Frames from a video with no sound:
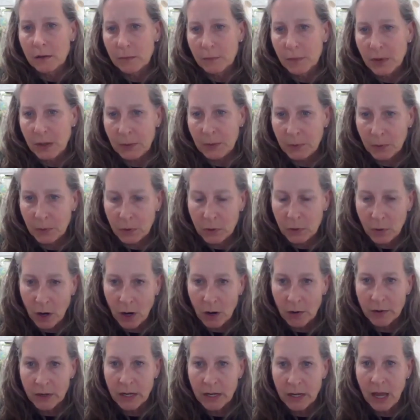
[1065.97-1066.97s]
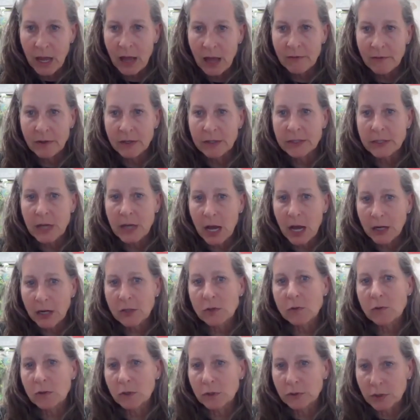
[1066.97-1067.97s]
people who already have a
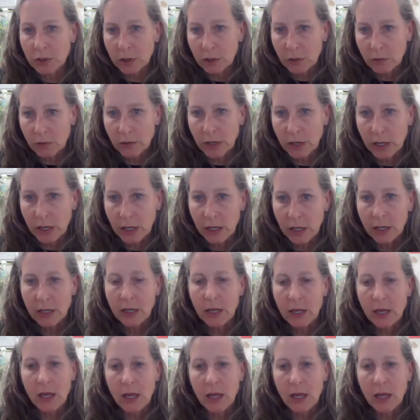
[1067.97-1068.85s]
doctoral degree